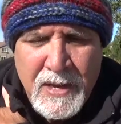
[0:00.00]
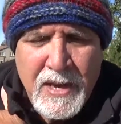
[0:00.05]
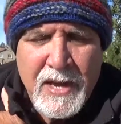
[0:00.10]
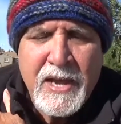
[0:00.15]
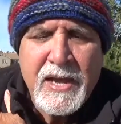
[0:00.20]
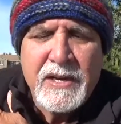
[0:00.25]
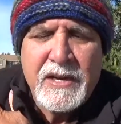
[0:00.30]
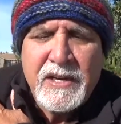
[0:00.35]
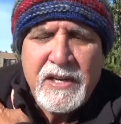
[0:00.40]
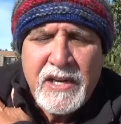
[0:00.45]

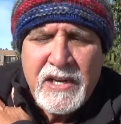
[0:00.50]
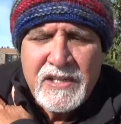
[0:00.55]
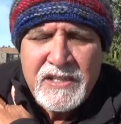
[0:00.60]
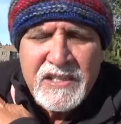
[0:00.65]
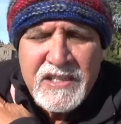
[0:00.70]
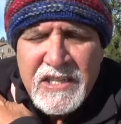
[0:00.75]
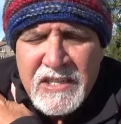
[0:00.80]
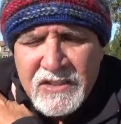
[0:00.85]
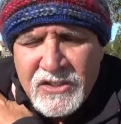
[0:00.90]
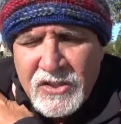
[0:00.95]
and an
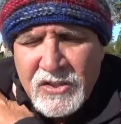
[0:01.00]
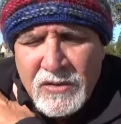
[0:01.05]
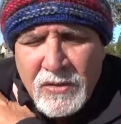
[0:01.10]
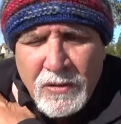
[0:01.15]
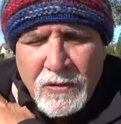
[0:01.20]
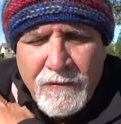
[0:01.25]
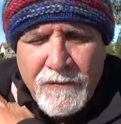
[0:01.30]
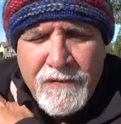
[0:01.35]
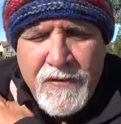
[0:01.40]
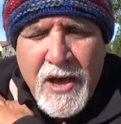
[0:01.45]

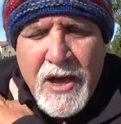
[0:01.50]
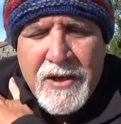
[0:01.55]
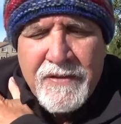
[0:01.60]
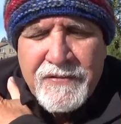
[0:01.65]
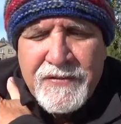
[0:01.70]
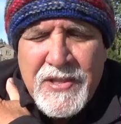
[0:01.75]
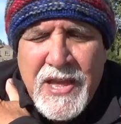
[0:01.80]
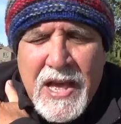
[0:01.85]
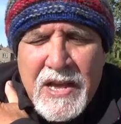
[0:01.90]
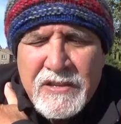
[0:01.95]
additional
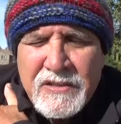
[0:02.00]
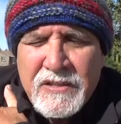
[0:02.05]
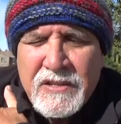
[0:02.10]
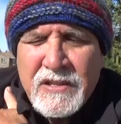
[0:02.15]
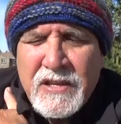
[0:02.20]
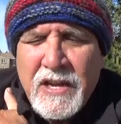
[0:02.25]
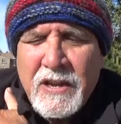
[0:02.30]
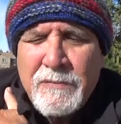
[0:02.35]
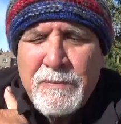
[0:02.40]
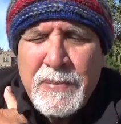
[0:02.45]

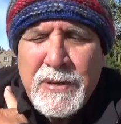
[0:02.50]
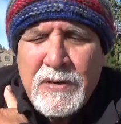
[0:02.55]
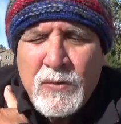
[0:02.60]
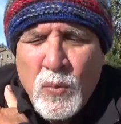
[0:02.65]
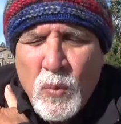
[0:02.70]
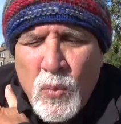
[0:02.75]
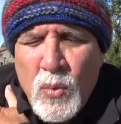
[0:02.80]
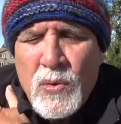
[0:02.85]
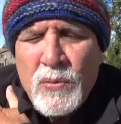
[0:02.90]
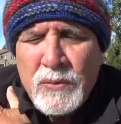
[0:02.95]
5,000 have
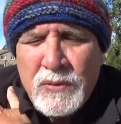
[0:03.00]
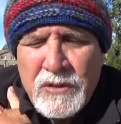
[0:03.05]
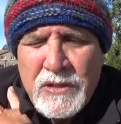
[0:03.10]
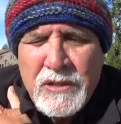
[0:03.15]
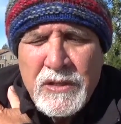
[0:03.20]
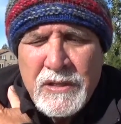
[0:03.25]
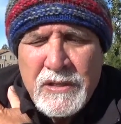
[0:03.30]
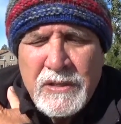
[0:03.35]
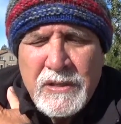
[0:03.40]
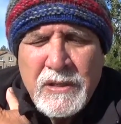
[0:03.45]
been
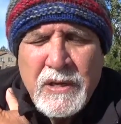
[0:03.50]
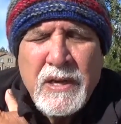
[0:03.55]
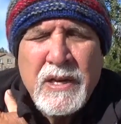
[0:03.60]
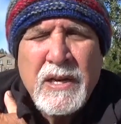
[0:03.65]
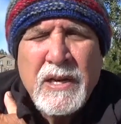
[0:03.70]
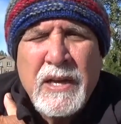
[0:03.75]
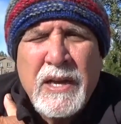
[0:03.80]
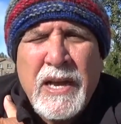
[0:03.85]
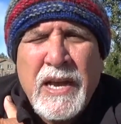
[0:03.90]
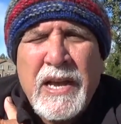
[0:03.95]
wounded
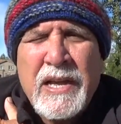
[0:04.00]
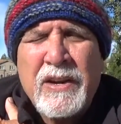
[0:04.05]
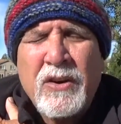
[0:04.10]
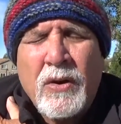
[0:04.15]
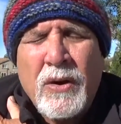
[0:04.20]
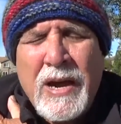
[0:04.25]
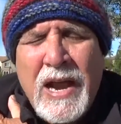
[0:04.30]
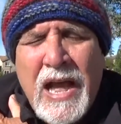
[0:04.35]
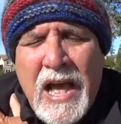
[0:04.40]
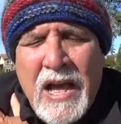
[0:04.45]
and
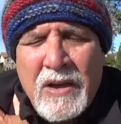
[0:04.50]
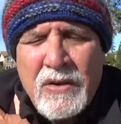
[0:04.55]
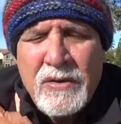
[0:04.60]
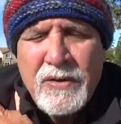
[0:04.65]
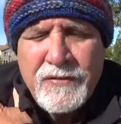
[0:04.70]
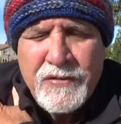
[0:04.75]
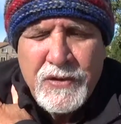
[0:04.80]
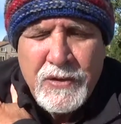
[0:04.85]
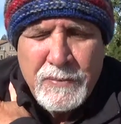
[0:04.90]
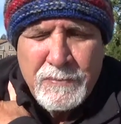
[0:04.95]
are out
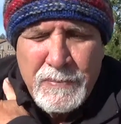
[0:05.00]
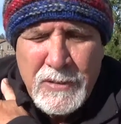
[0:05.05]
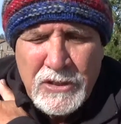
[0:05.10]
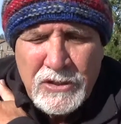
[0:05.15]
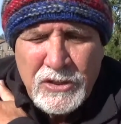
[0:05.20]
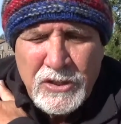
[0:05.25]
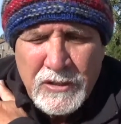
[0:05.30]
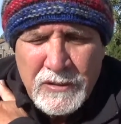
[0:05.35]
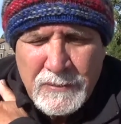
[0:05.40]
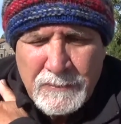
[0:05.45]
of
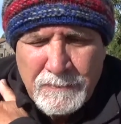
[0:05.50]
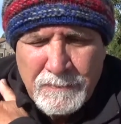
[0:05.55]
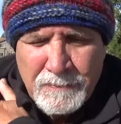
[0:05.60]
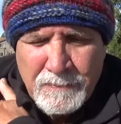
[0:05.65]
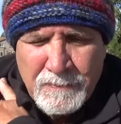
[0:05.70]
commission.